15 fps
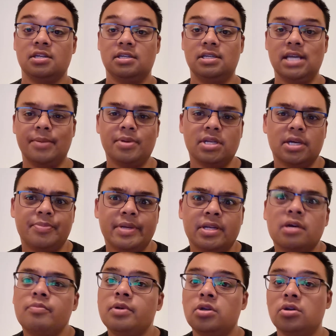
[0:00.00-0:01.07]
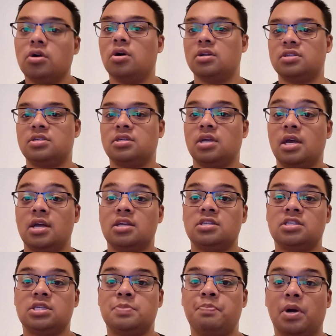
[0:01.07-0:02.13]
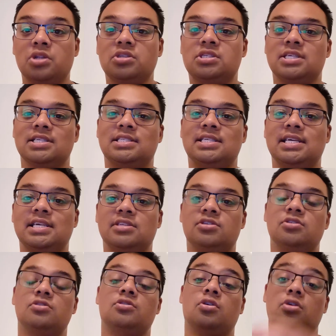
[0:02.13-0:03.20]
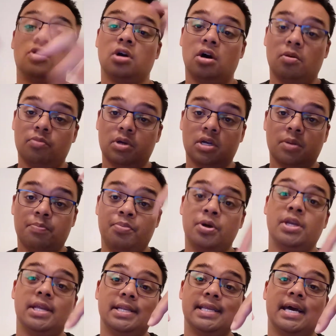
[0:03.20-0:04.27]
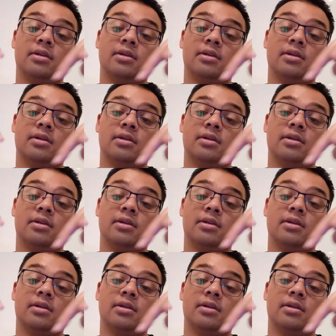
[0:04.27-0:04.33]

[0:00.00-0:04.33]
www.sponsortier2.com. I'm going to put it